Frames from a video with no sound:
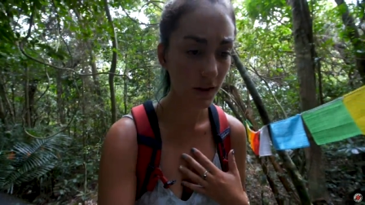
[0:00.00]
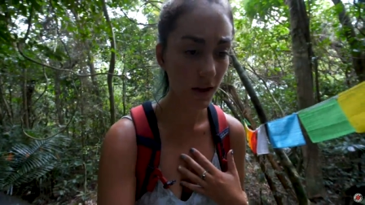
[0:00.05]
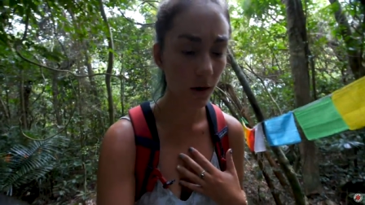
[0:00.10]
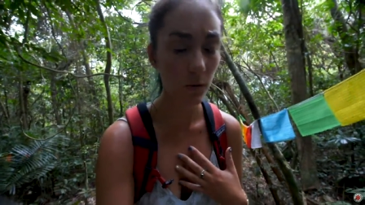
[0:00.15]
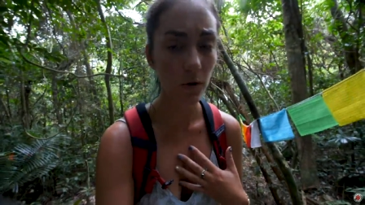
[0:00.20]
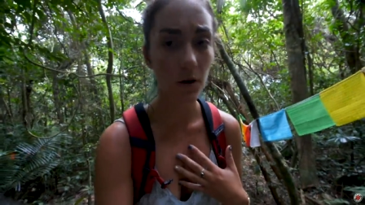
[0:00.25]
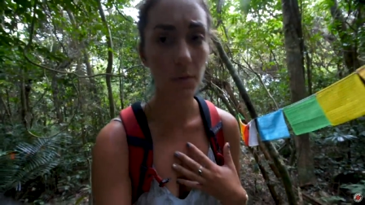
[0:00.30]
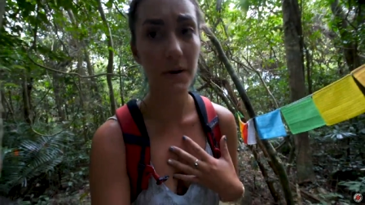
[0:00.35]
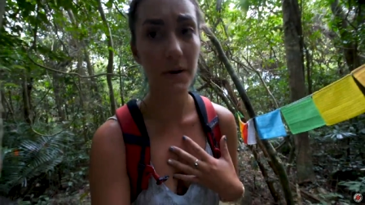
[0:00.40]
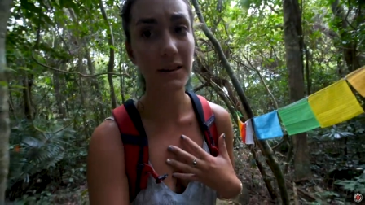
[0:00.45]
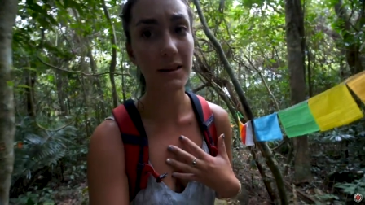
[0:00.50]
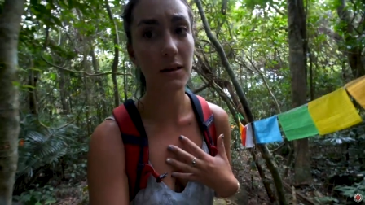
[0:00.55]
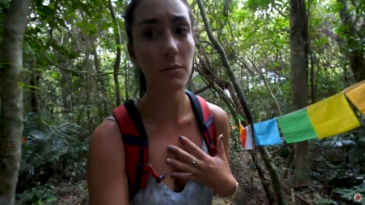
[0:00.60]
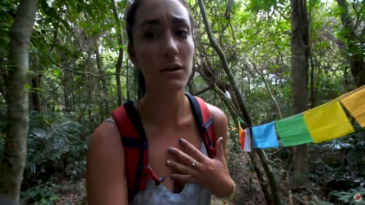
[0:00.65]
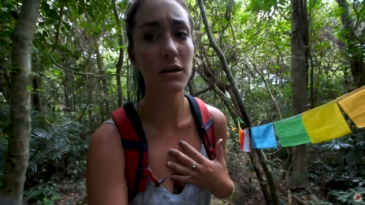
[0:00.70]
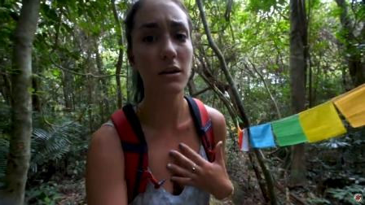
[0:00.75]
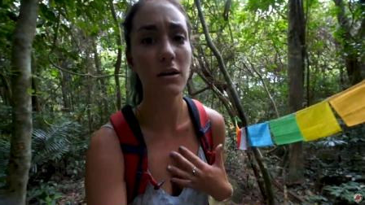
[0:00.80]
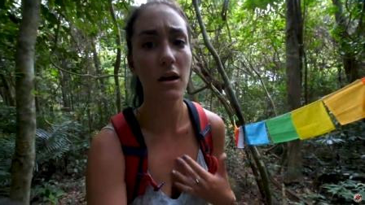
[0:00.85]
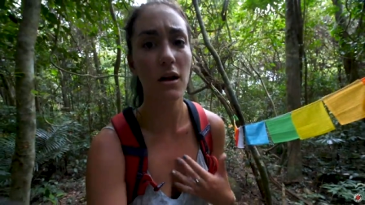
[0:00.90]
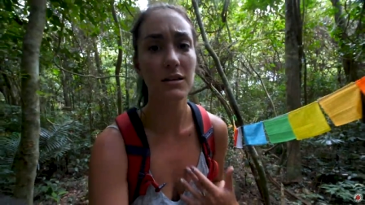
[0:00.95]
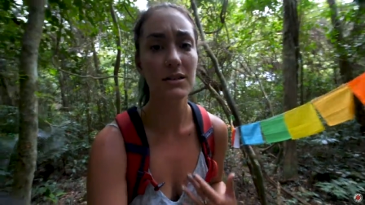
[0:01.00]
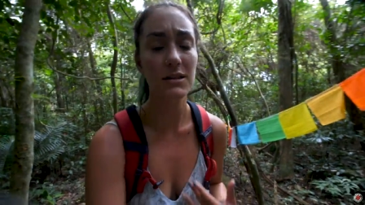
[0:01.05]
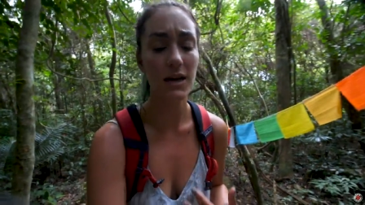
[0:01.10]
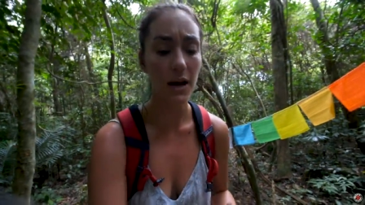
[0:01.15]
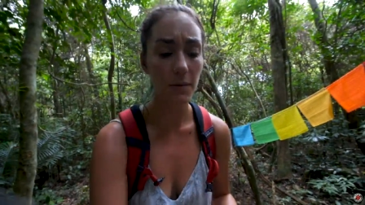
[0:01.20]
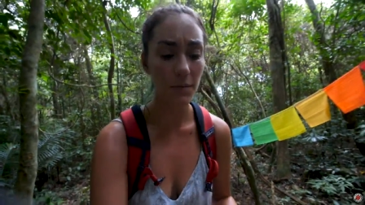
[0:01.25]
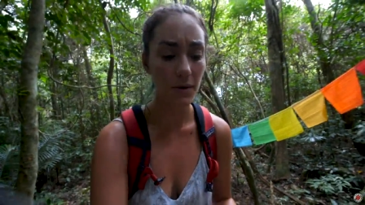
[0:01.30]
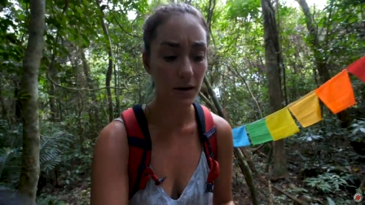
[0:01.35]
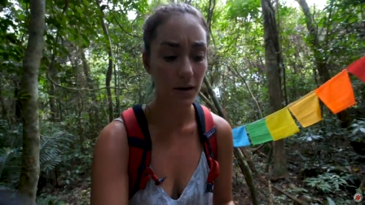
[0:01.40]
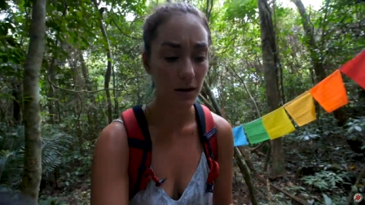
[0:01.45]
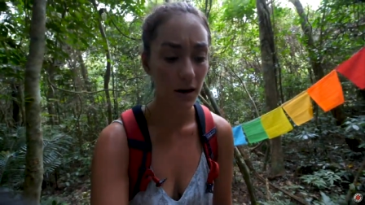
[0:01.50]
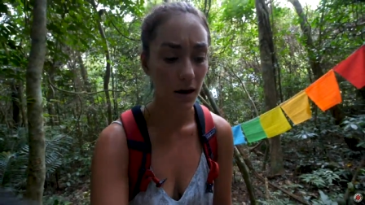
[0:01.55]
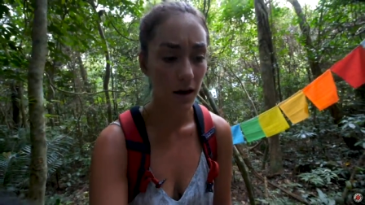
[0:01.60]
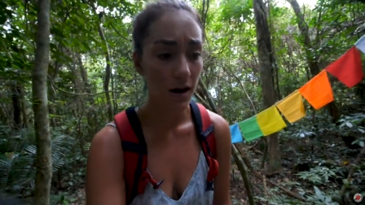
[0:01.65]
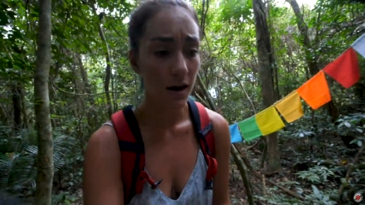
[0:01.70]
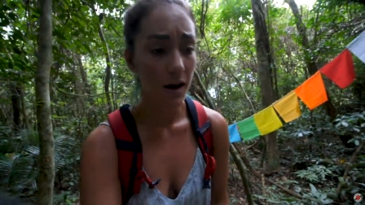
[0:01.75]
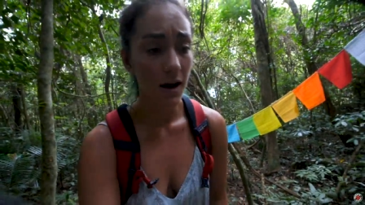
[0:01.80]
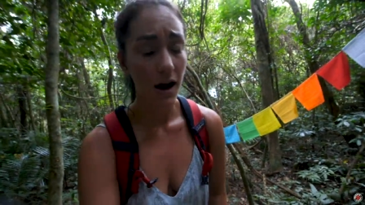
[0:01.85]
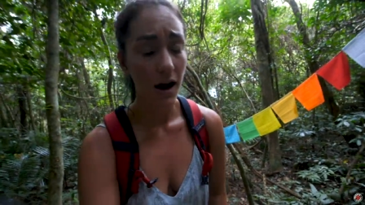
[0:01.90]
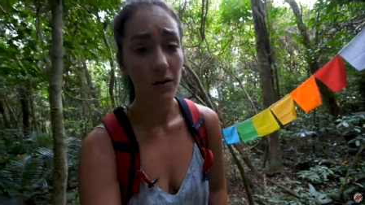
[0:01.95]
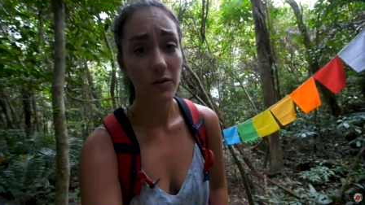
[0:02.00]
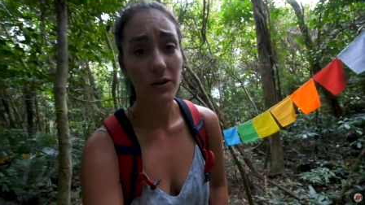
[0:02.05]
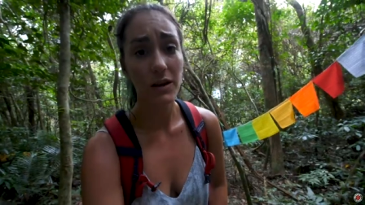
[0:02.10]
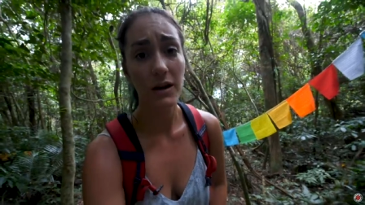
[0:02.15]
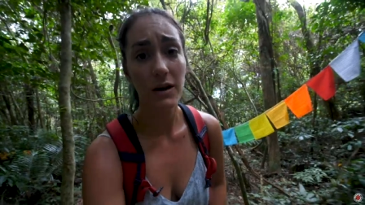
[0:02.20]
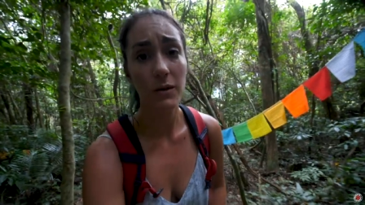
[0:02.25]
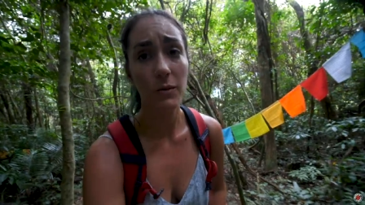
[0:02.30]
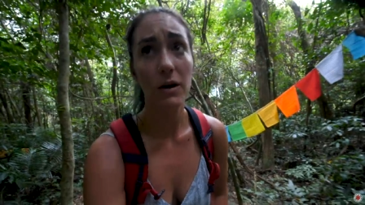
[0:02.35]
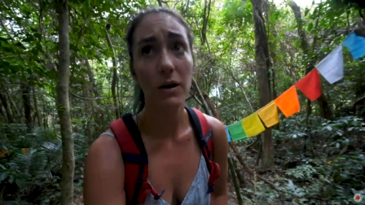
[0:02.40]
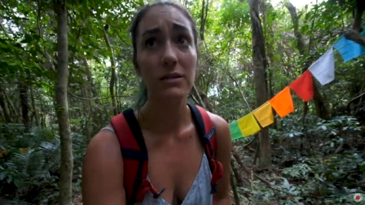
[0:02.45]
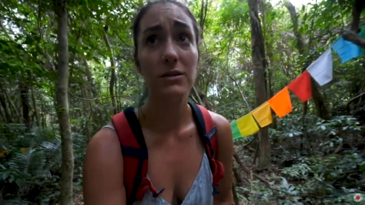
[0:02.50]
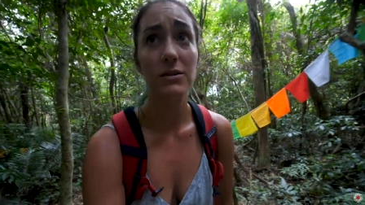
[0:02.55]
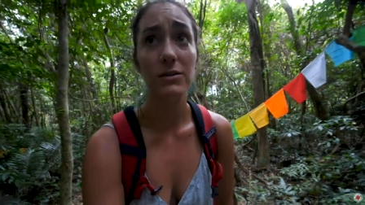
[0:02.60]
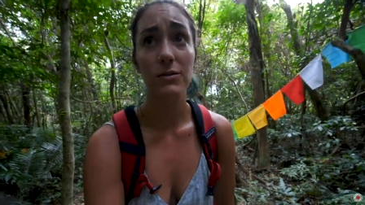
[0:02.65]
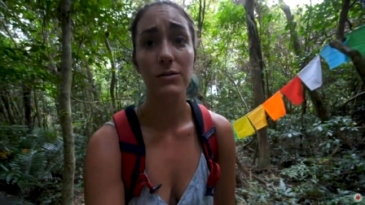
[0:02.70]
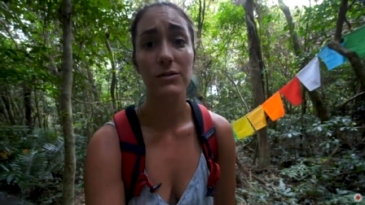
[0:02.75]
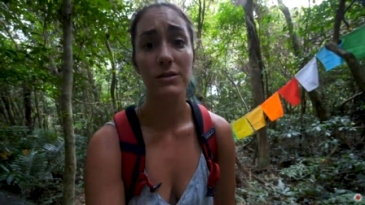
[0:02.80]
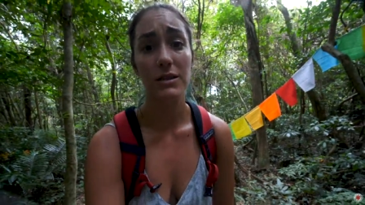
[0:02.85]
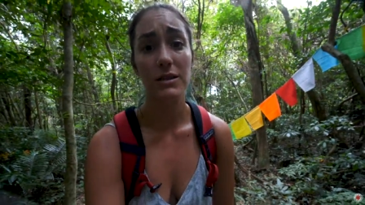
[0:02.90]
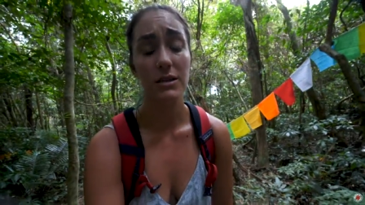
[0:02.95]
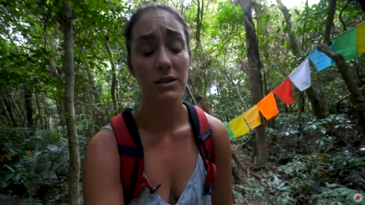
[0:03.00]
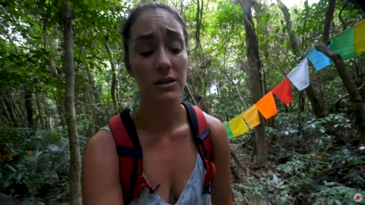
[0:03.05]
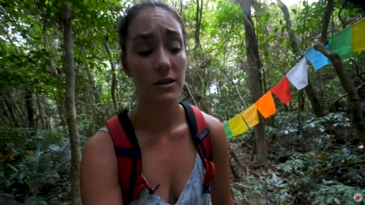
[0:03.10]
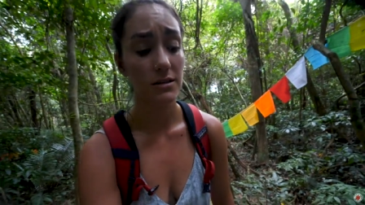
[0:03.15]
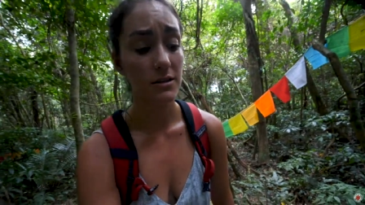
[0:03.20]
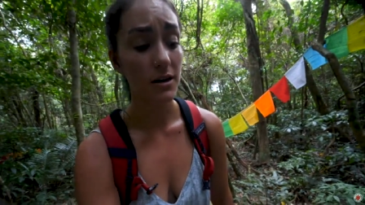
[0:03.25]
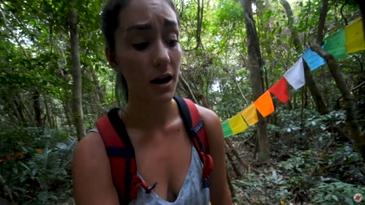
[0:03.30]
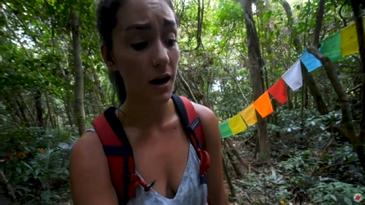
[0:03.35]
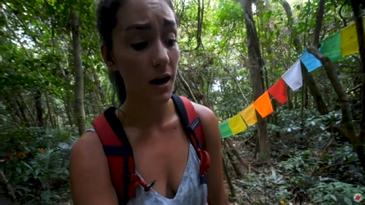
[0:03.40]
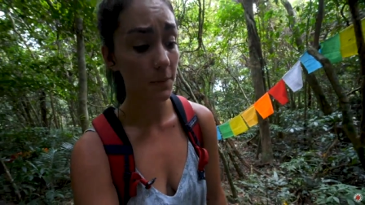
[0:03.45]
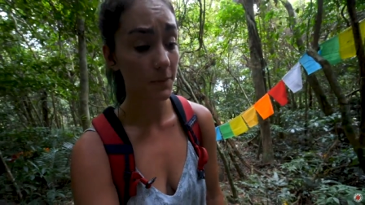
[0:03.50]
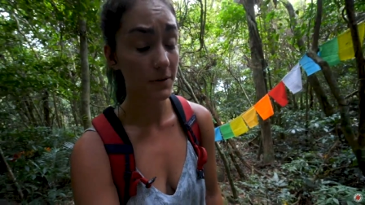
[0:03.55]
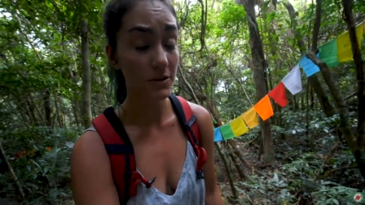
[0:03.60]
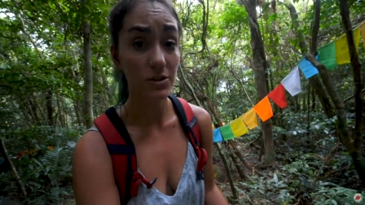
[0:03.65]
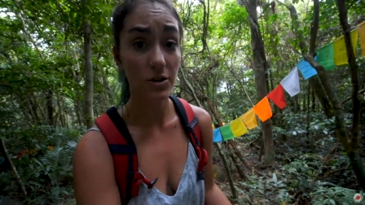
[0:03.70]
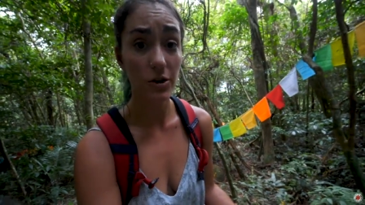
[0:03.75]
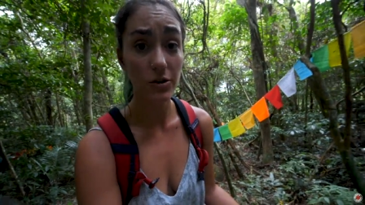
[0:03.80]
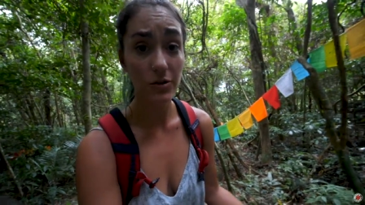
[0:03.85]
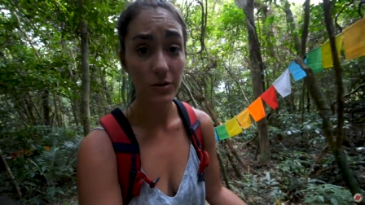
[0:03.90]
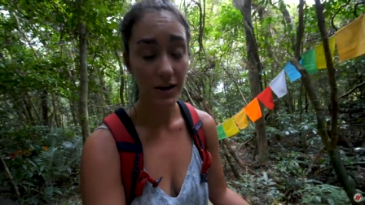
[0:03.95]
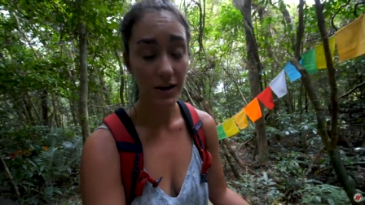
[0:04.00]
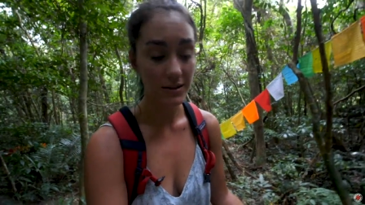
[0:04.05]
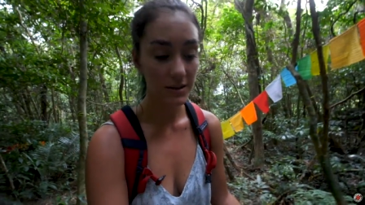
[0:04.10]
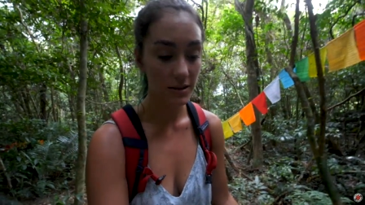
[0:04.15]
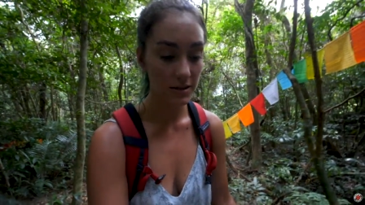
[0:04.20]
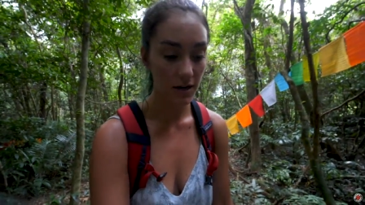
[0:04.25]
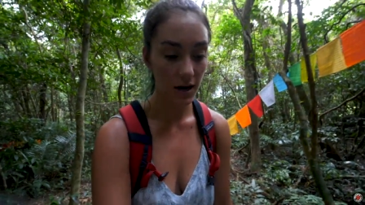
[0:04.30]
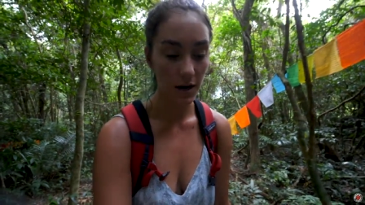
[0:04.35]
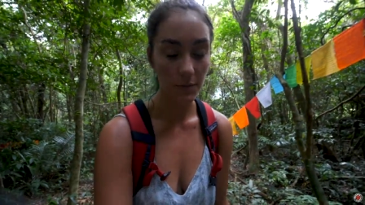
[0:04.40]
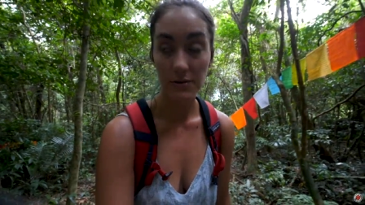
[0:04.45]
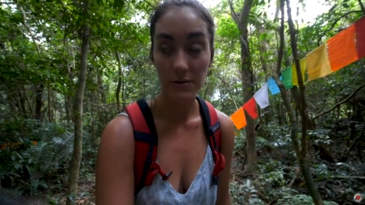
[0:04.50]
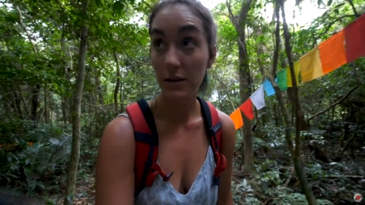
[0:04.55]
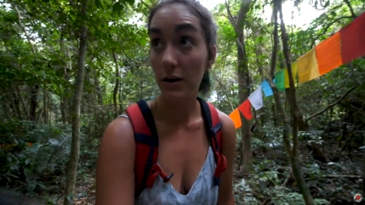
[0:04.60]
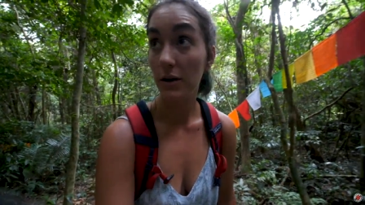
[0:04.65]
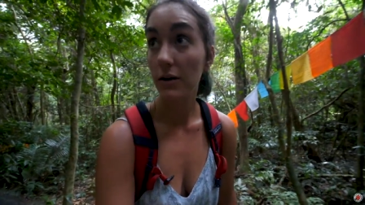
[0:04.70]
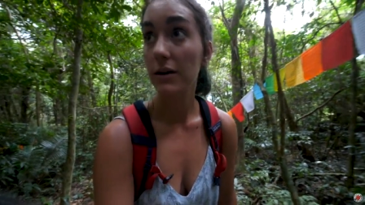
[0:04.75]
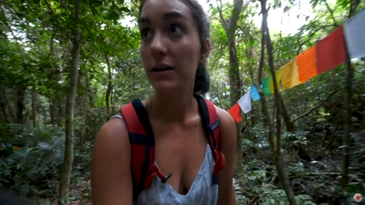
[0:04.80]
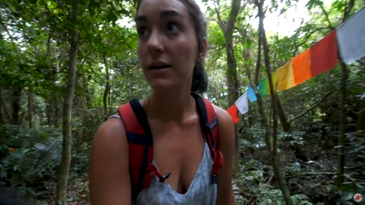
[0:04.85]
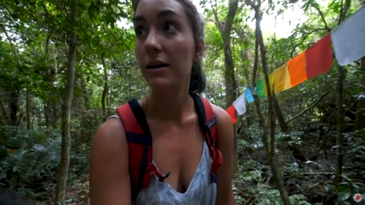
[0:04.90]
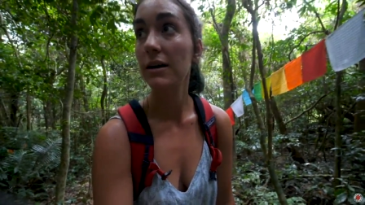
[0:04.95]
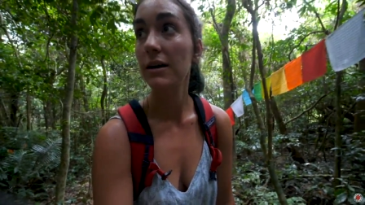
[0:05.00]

we're a bit limited on time and I really want to see the top and show you guys the top, so.